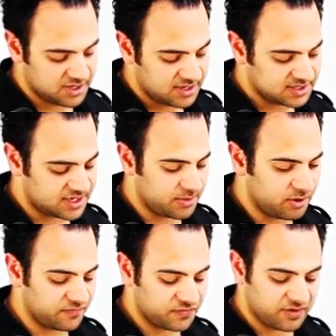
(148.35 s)

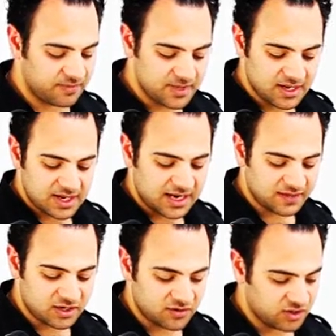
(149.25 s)
centimetre off the drum, and
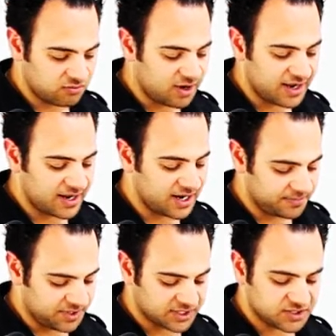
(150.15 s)
then you got your right hand up
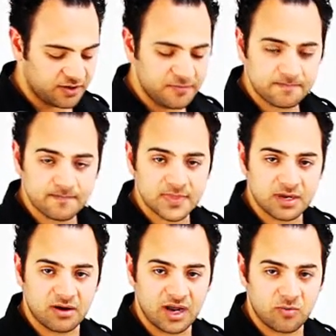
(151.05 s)
like so,
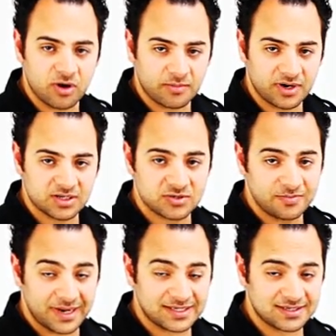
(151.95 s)
all right? And what I'm going to do
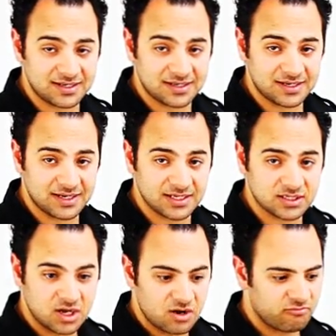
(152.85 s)
basically is,
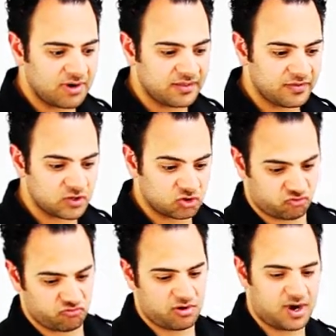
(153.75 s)
rather than
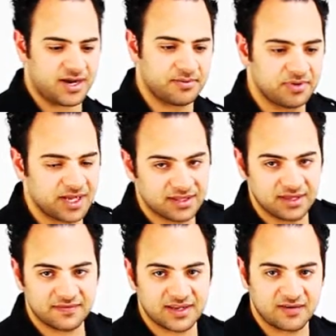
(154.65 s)
try to play the
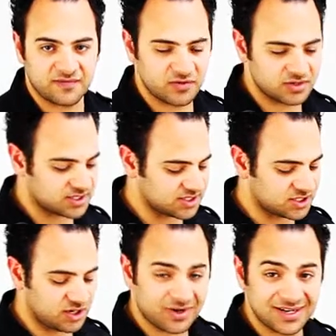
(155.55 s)
left hand first, because you
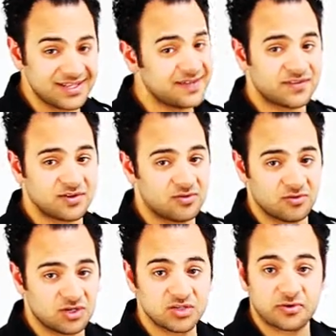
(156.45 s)
don't want to lift at all,
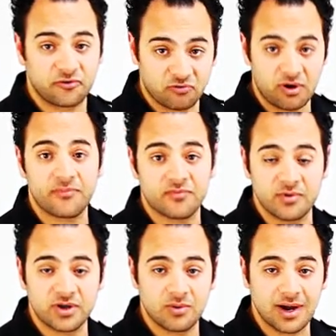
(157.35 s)
you just want to drop from
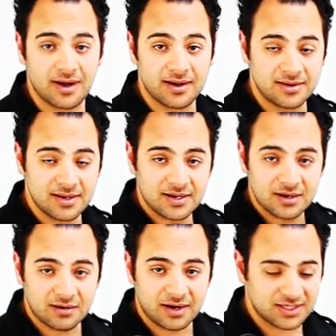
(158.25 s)
where you are,
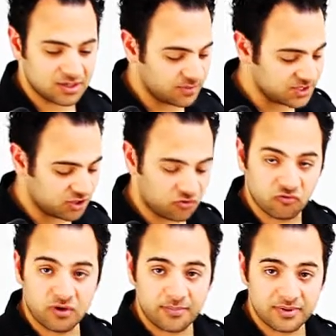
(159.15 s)
all right? So I'm just going to
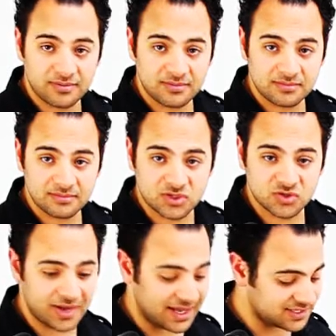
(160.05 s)
drop the
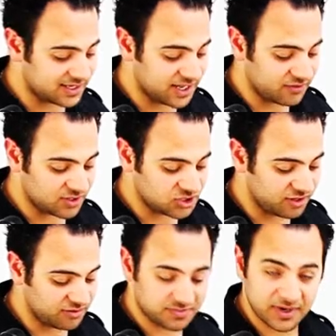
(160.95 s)
two hands together, and
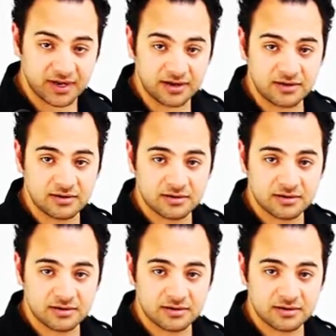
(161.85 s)
generally speaking,